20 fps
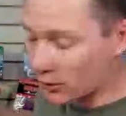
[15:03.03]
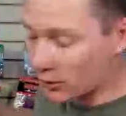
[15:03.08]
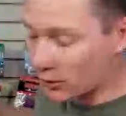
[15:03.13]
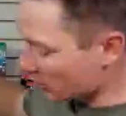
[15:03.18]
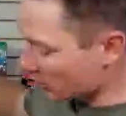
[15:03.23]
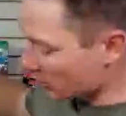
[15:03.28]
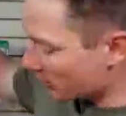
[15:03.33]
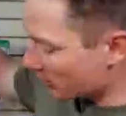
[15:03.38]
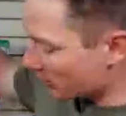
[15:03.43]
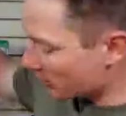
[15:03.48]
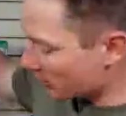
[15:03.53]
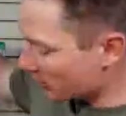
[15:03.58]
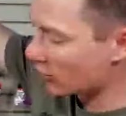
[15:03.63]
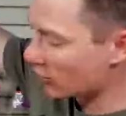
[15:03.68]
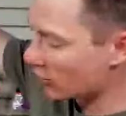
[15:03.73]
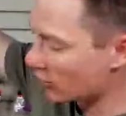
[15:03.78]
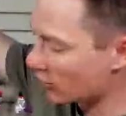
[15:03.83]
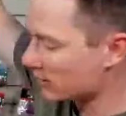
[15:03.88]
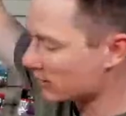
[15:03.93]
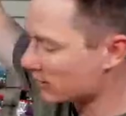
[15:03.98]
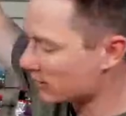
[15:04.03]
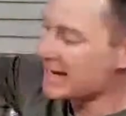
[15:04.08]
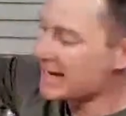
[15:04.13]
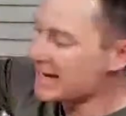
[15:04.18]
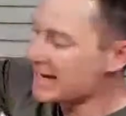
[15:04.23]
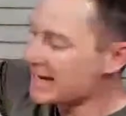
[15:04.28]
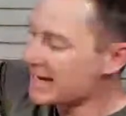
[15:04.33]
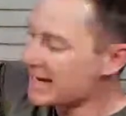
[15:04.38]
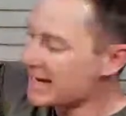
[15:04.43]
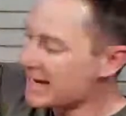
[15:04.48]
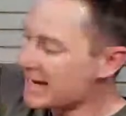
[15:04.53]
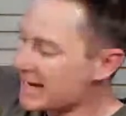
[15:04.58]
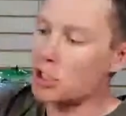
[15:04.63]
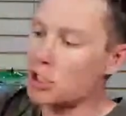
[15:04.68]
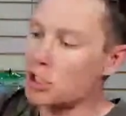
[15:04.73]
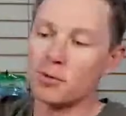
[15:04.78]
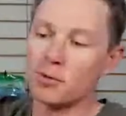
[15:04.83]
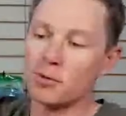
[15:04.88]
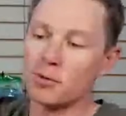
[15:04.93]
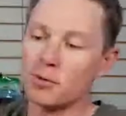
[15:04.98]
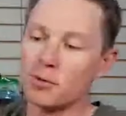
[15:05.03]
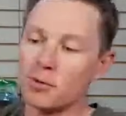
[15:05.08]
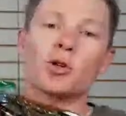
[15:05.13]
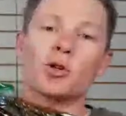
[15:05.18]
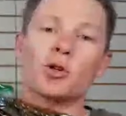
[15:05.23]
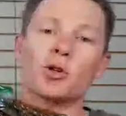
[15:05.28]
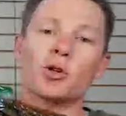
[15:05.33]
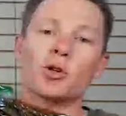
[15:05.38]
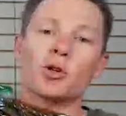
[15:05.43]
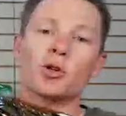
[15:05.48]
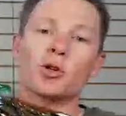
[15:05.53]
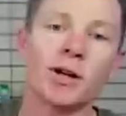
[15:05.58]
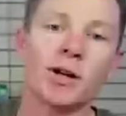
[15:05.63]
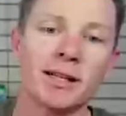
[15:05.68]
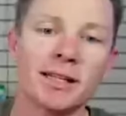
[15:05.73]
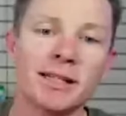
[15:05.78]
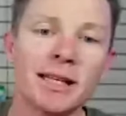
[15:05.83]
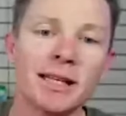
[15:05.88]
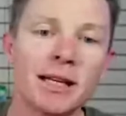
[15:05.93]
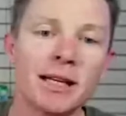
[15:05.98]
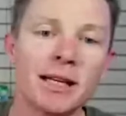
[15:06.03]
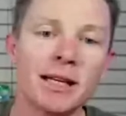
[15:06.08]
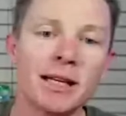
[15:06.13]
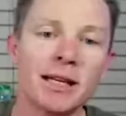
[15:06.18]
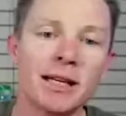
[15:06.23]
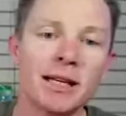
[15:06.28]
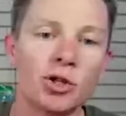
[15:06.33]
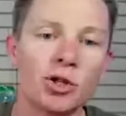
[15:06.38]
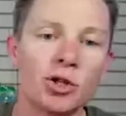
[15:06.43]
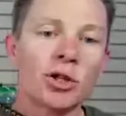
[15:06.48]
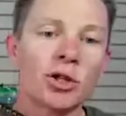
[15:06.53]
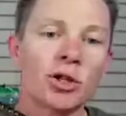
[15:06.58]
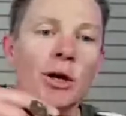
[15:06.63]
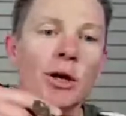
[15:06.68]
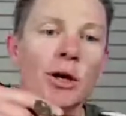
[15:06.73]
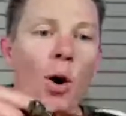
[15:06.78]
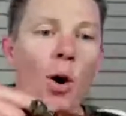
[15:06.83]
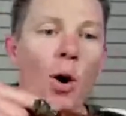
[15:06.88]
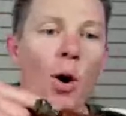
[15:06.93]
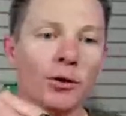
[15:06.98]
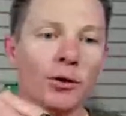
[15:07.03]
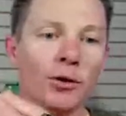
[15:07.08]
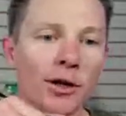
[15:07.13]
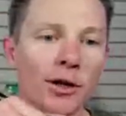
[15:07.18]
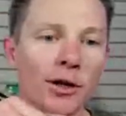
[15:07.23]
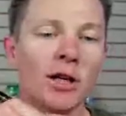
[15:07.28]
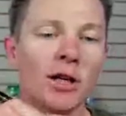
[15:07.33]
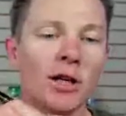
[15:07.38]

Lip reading: on 7-to-1s. The chatterbait, I tried it on a 6 just so I don't overfish it.